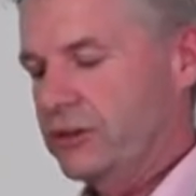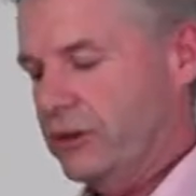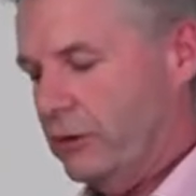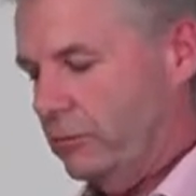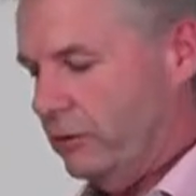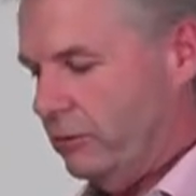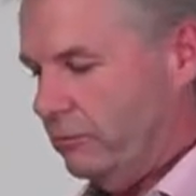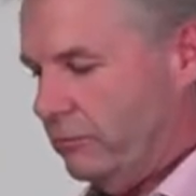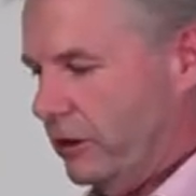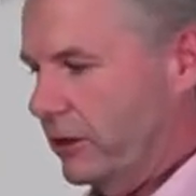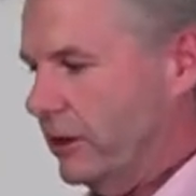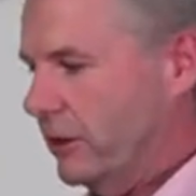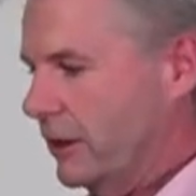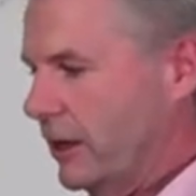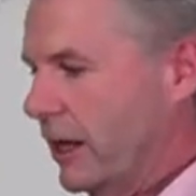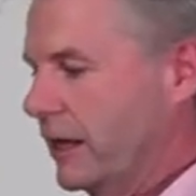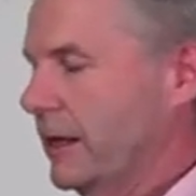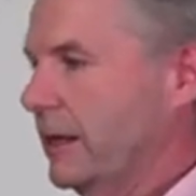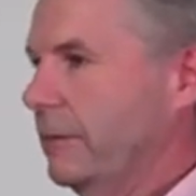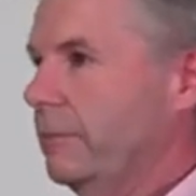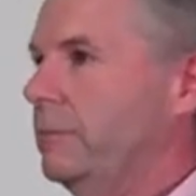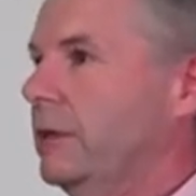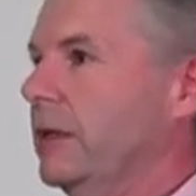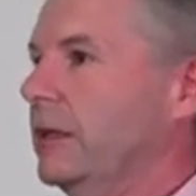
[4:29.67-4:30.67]
So we would
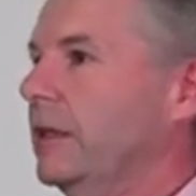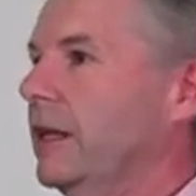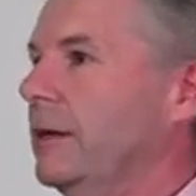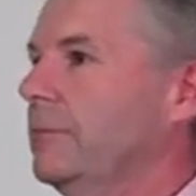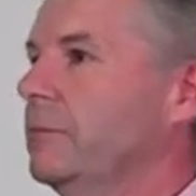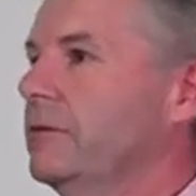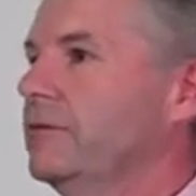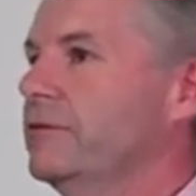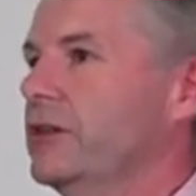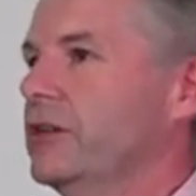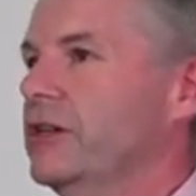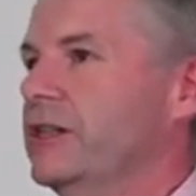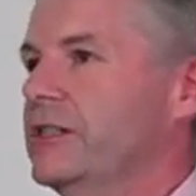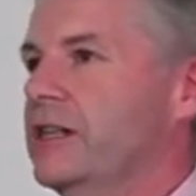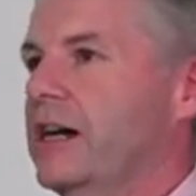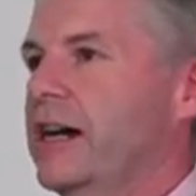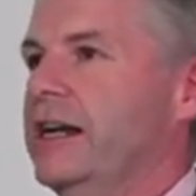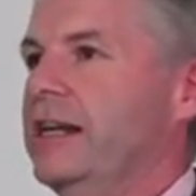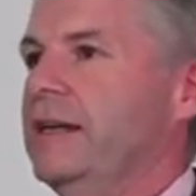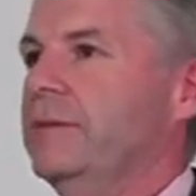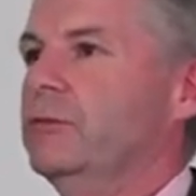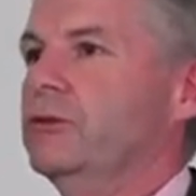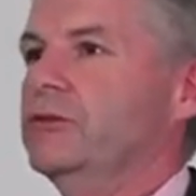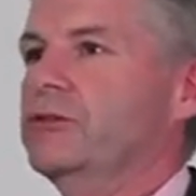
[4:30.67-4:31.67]
take a big lump of
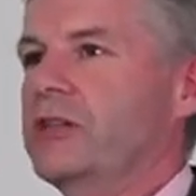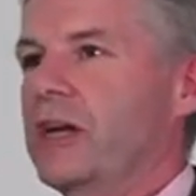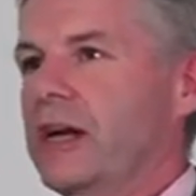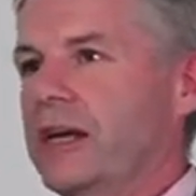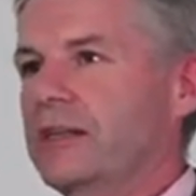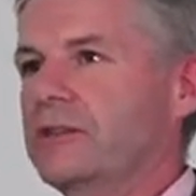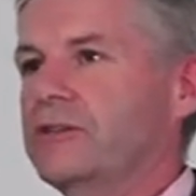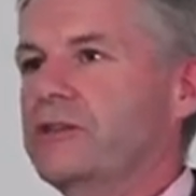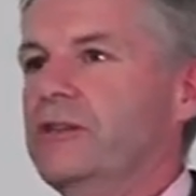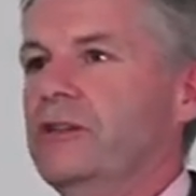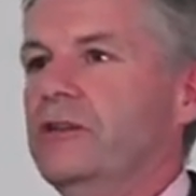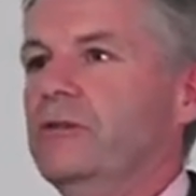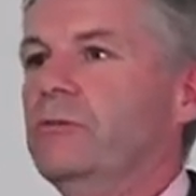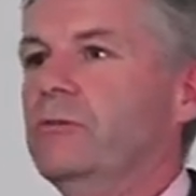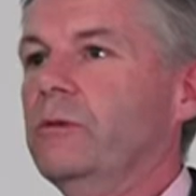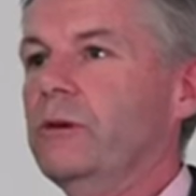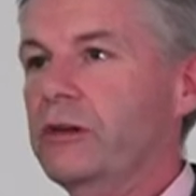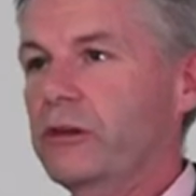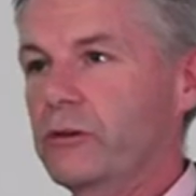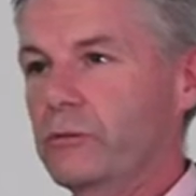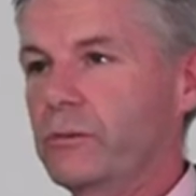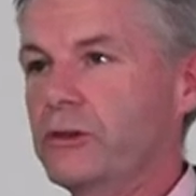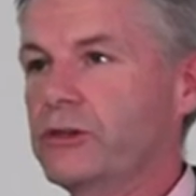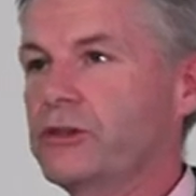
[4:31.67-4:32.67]
titanium or stainless steel, and we
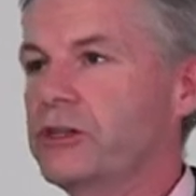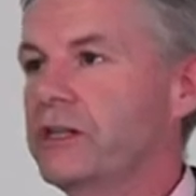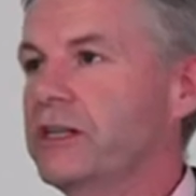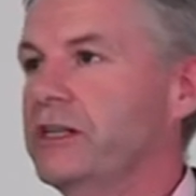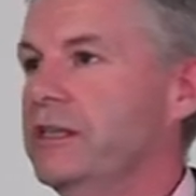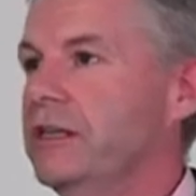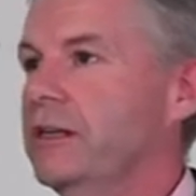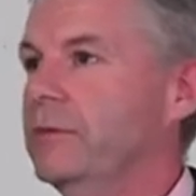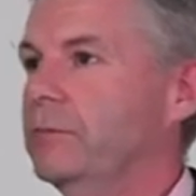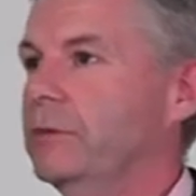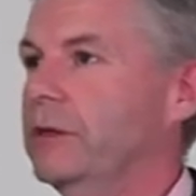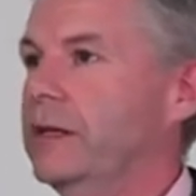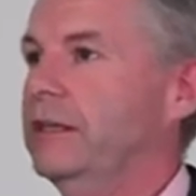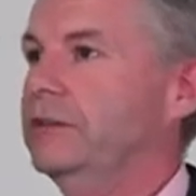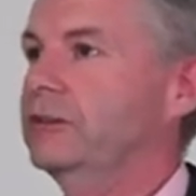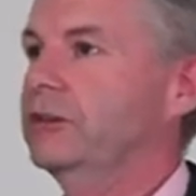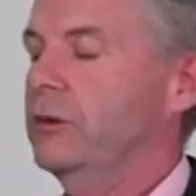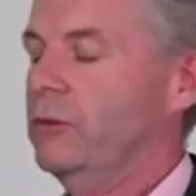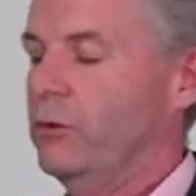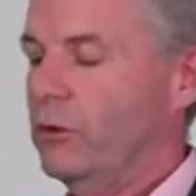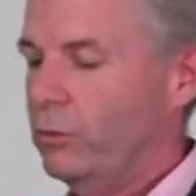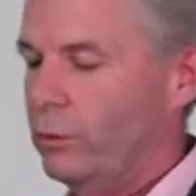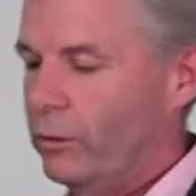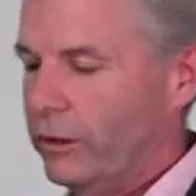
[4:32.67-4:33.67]
could machine the implants.
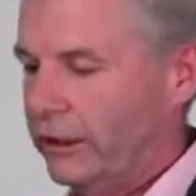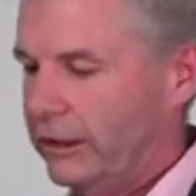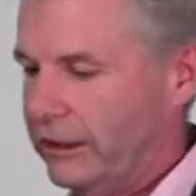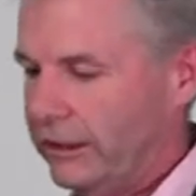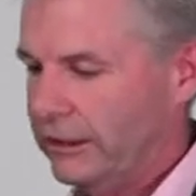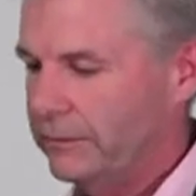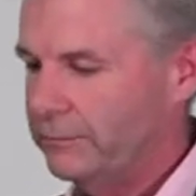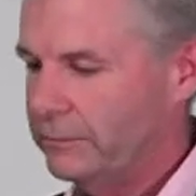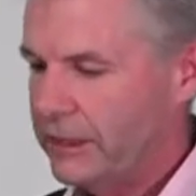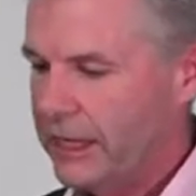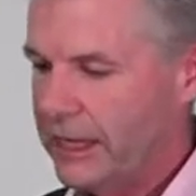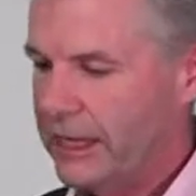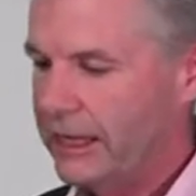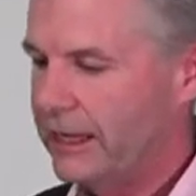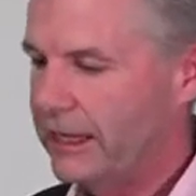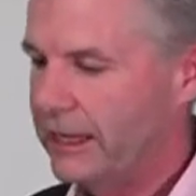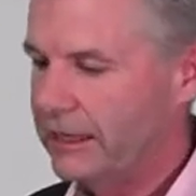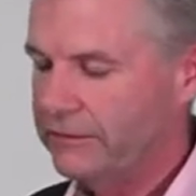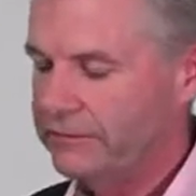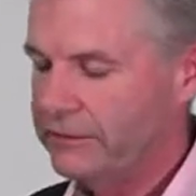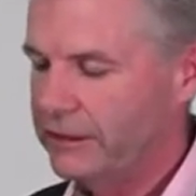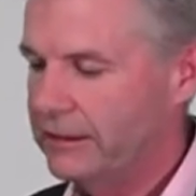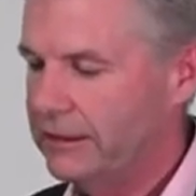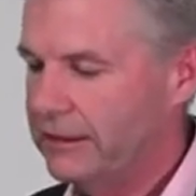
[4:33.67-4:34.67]
So we're whittling them down
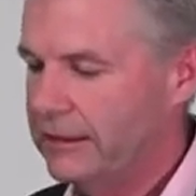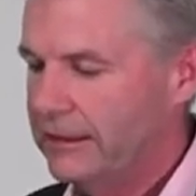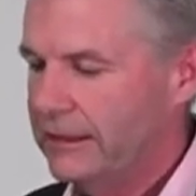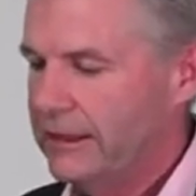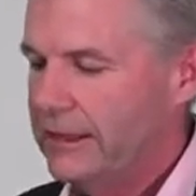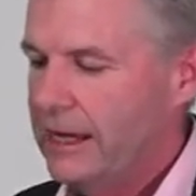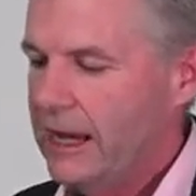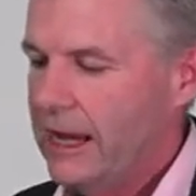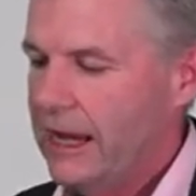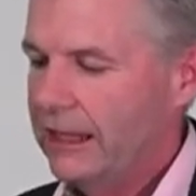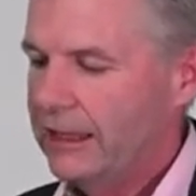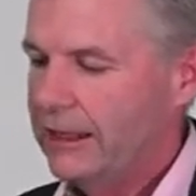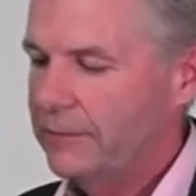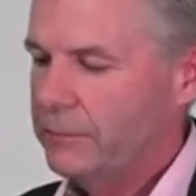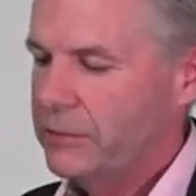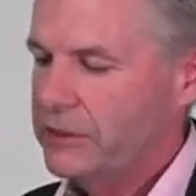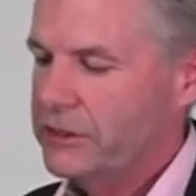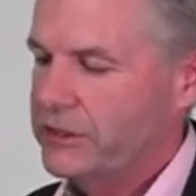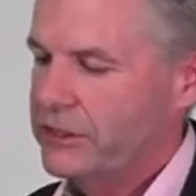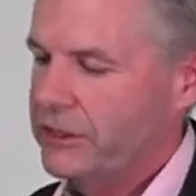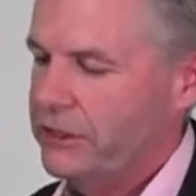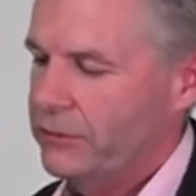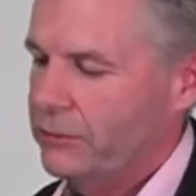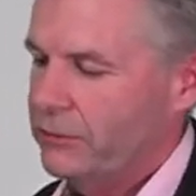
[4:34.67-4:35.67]
out of a, a lump of
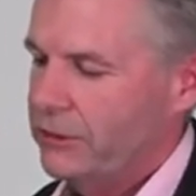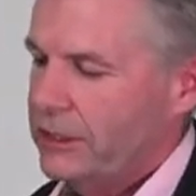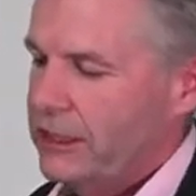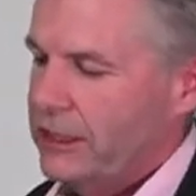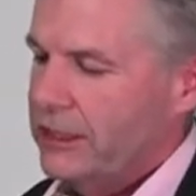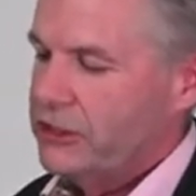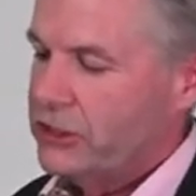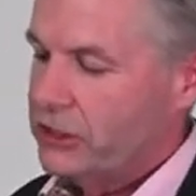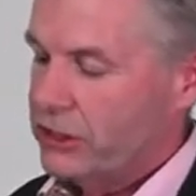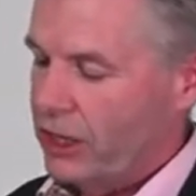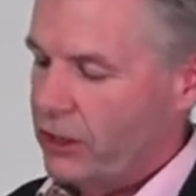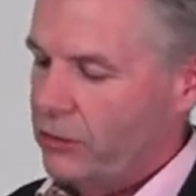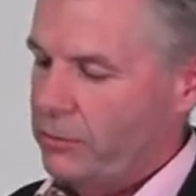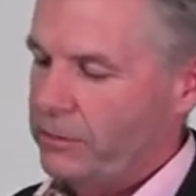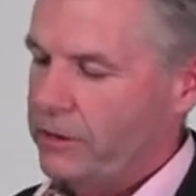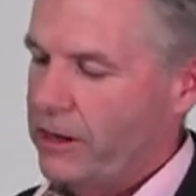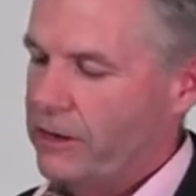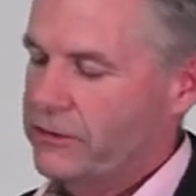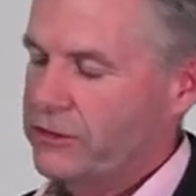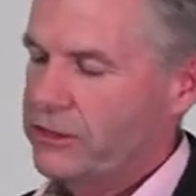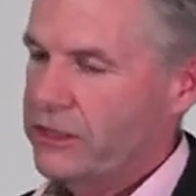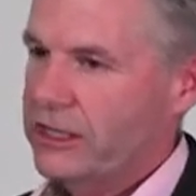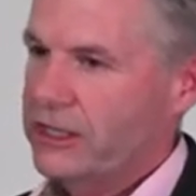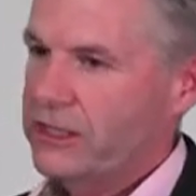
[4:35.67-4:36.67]
steel. Slow
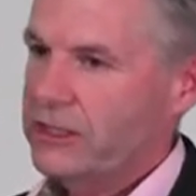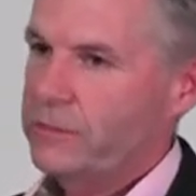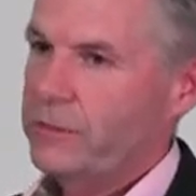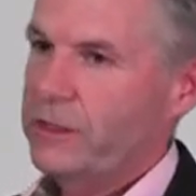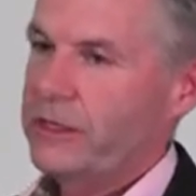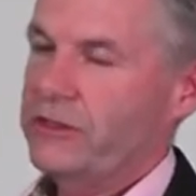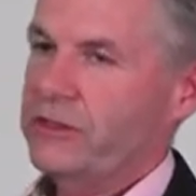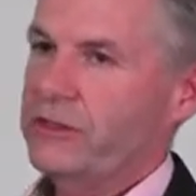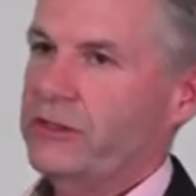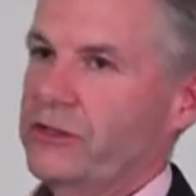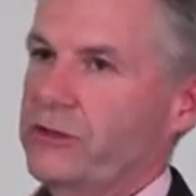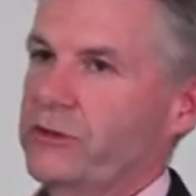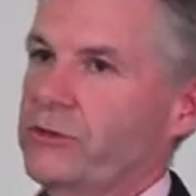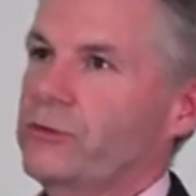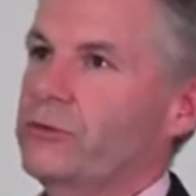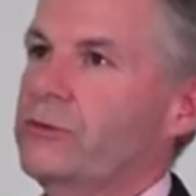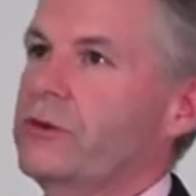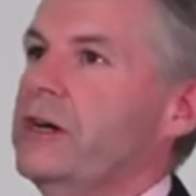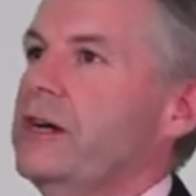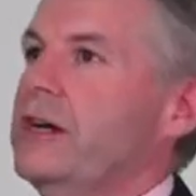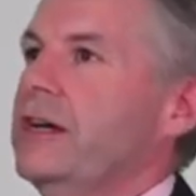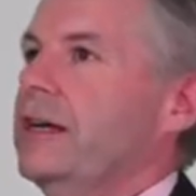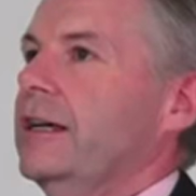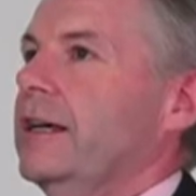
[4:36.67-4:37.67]
process, but it still
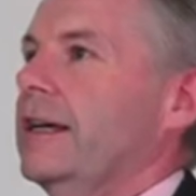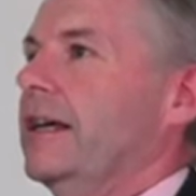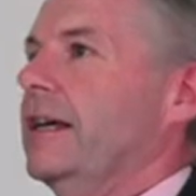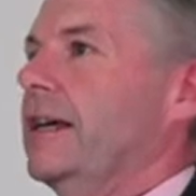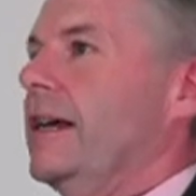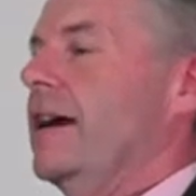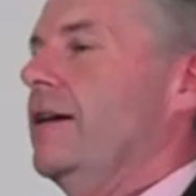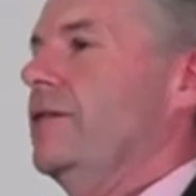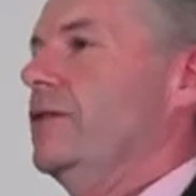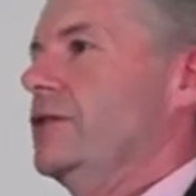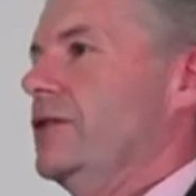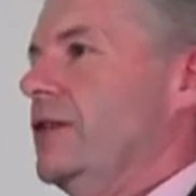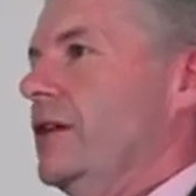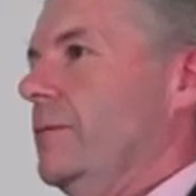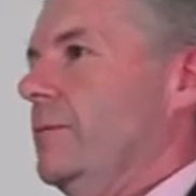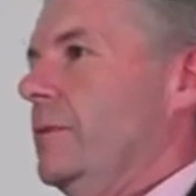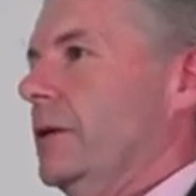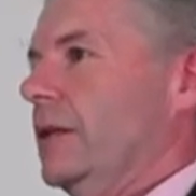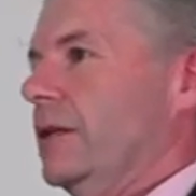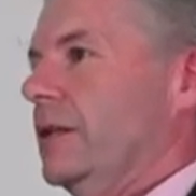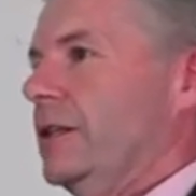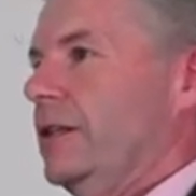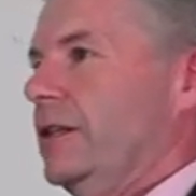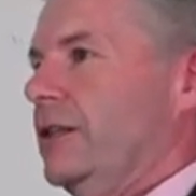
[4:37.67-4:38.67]
gave us the
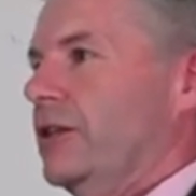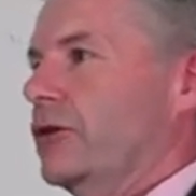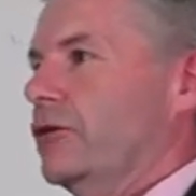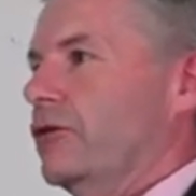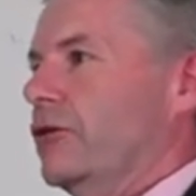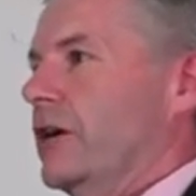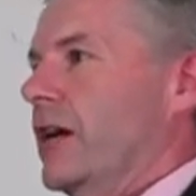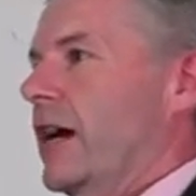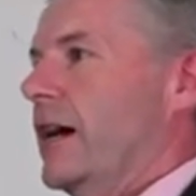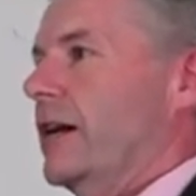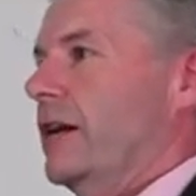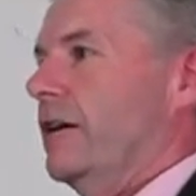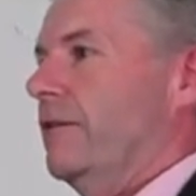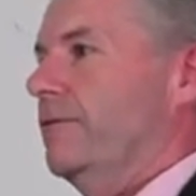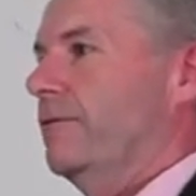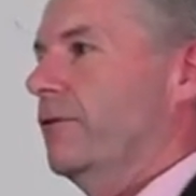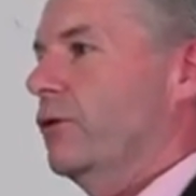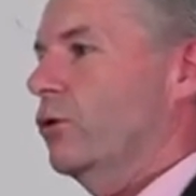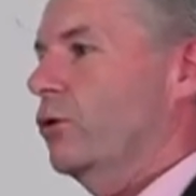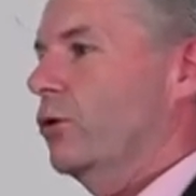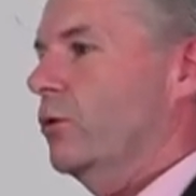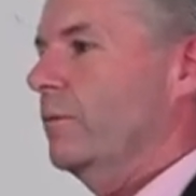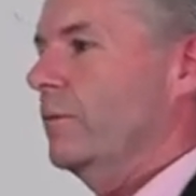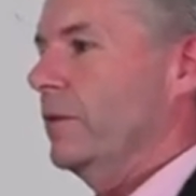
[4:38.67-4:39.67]
ability to create a
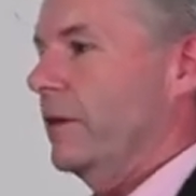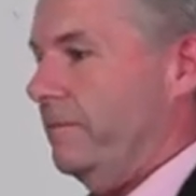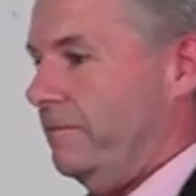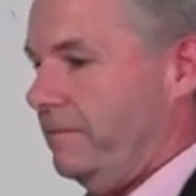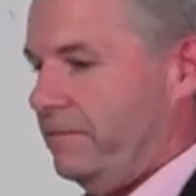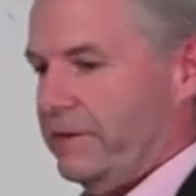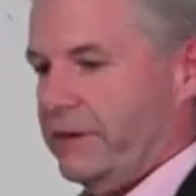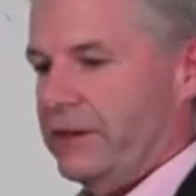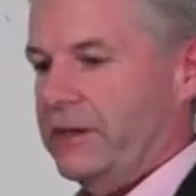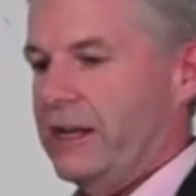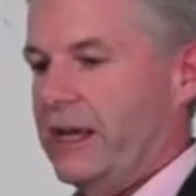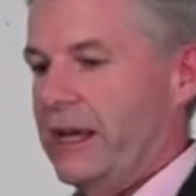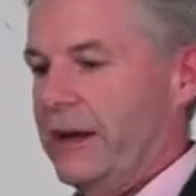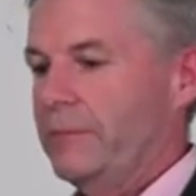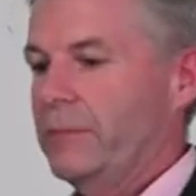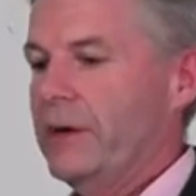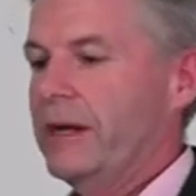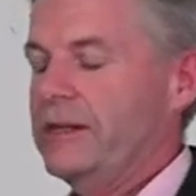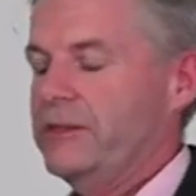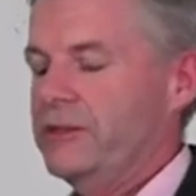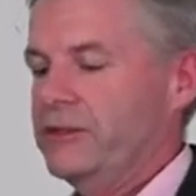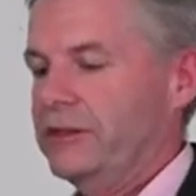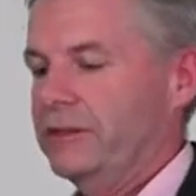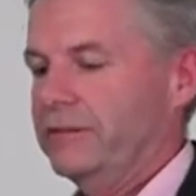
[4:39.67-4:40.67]
form that fitted our
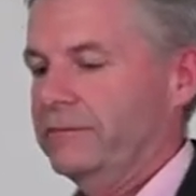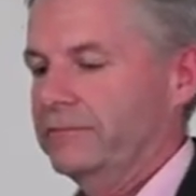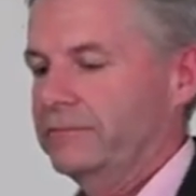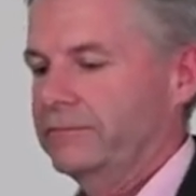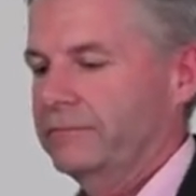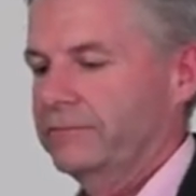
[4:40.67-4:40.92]
patient.